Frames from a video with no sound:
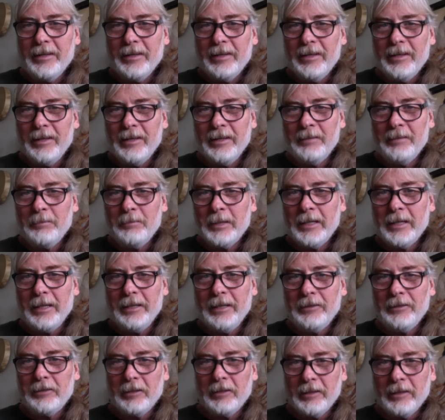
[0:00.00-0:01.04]
and
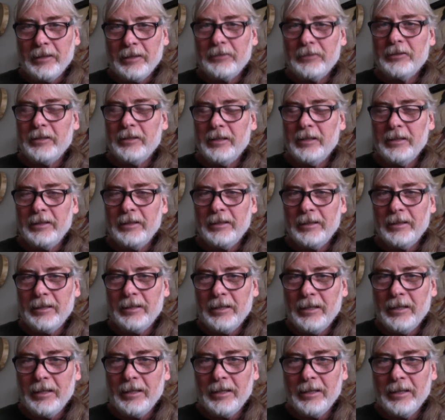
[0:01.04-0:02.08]
beginning to listen and
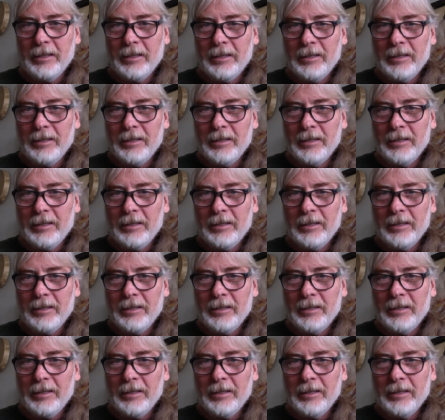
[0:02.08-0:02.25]
uh,